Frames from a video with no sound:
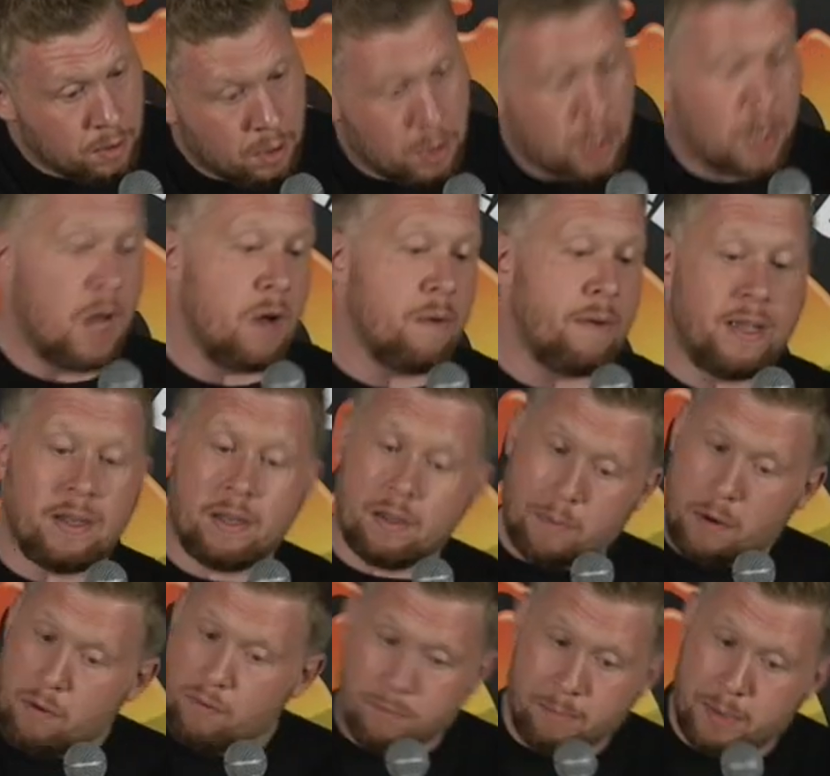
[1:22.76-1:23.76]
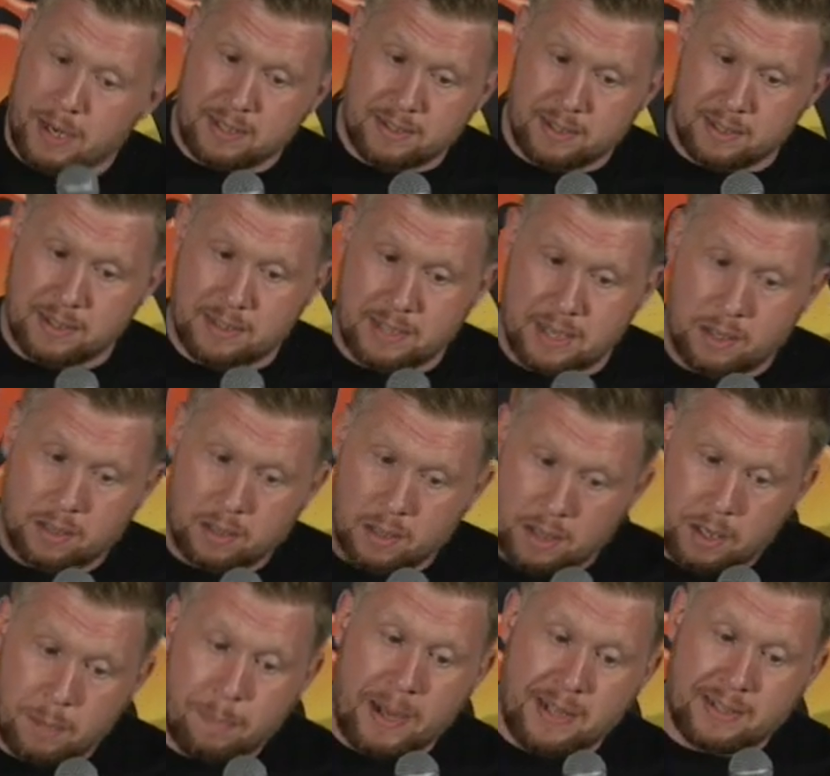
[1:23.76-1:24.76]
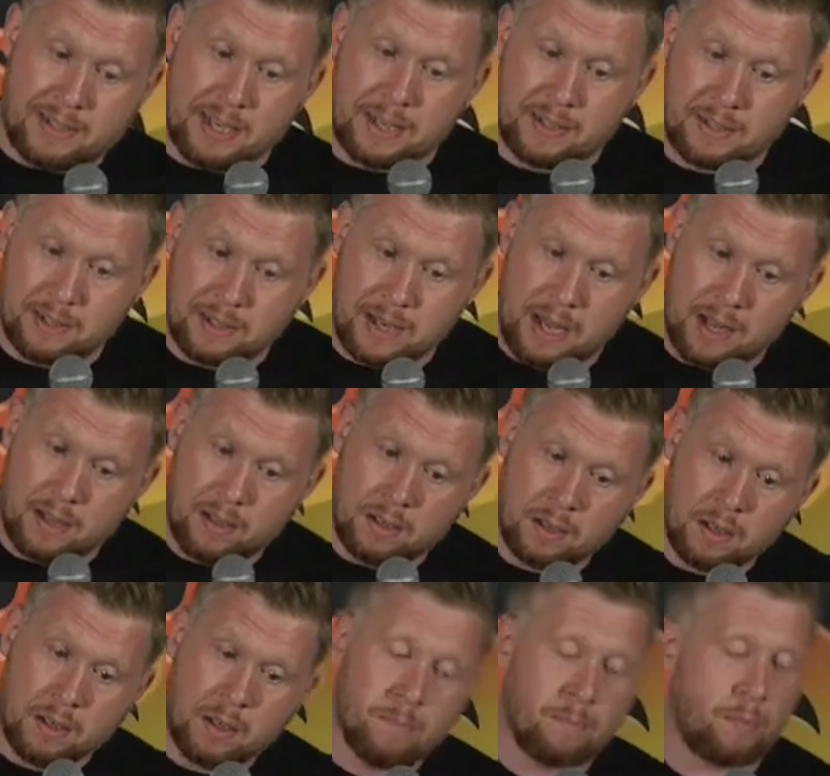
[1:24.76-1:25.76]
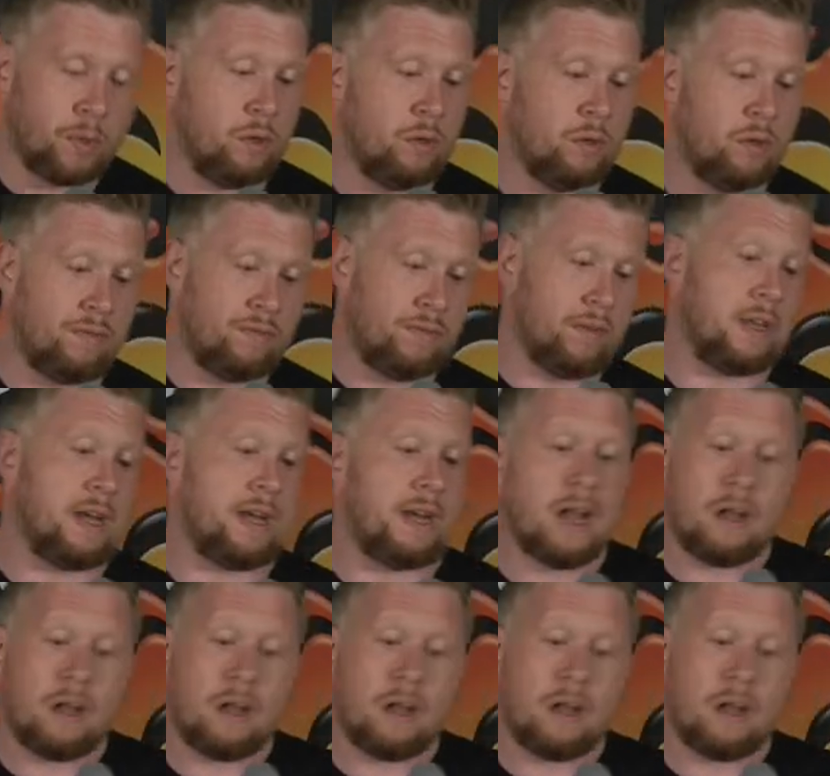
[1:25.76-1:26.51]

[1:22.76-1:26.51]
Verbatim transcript: Chloe. You both from Preston, is it? Got a little pad together now. Beautiful. That.